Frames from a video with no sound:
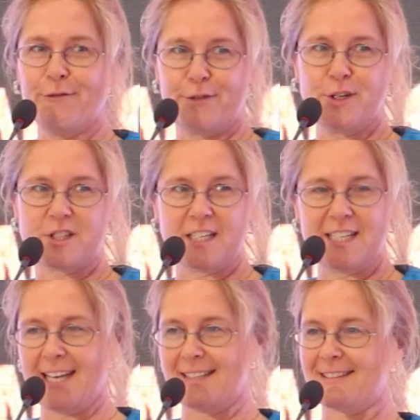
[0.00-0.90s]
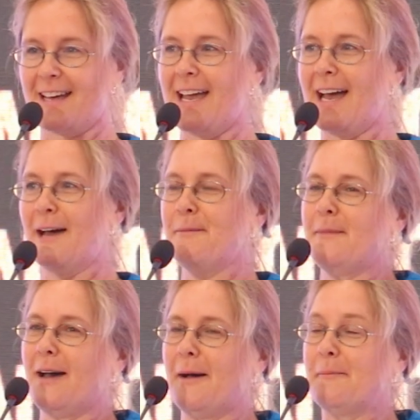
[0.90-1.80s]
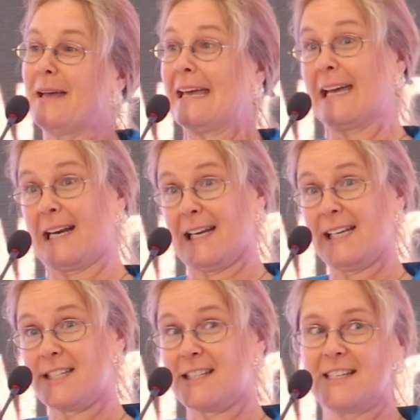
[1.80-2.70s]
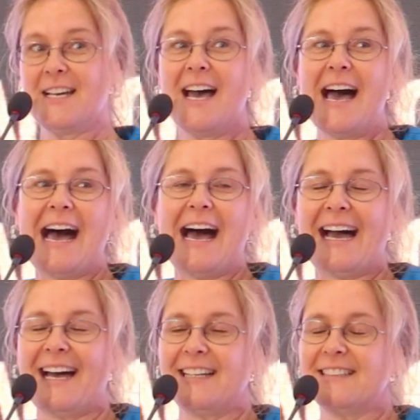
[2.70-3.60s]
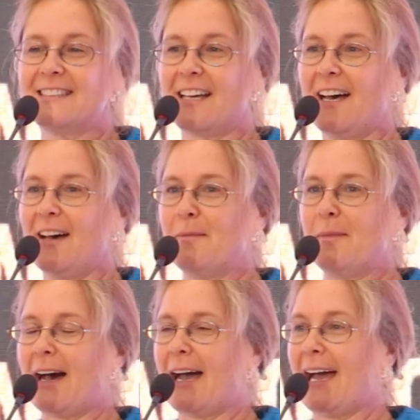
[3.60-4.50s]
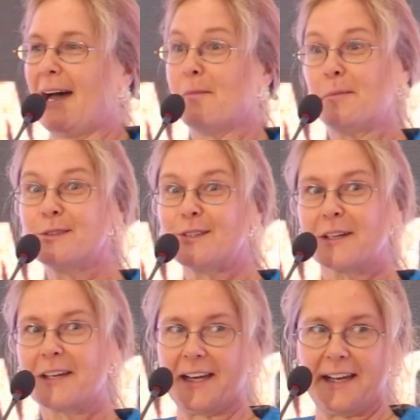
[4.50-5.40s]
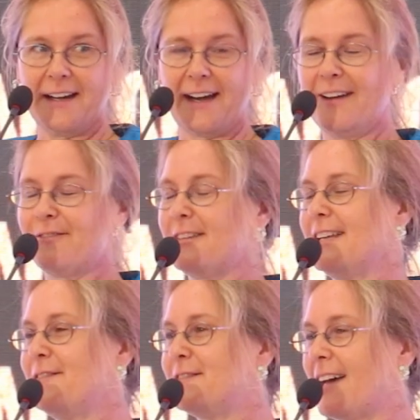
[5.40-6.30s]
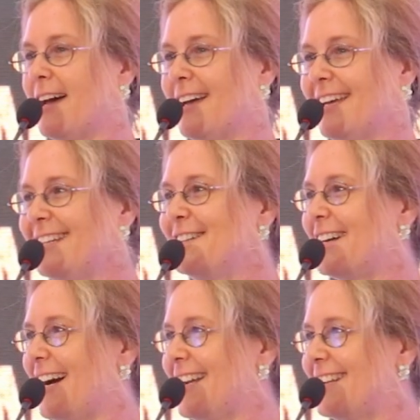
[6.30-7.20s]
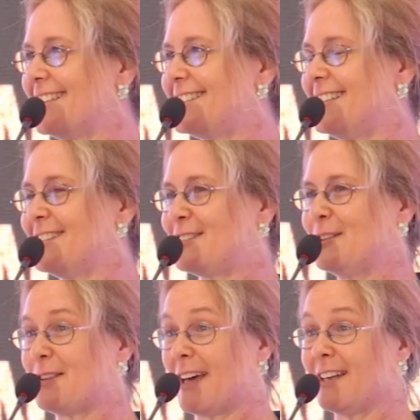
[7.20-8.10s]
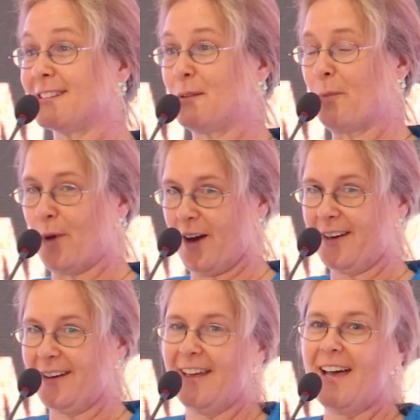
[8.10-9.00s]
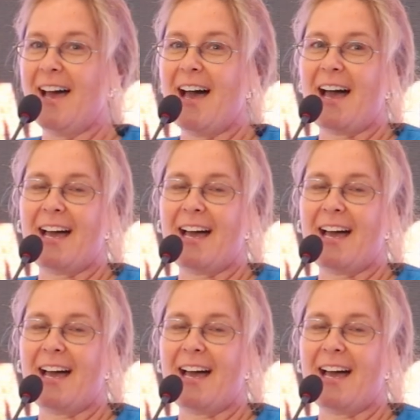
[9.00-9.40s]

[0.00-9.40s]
We are all going to report according to the same form book so that when you, the stakeholders, the public and the regulators look at these reports, you are looking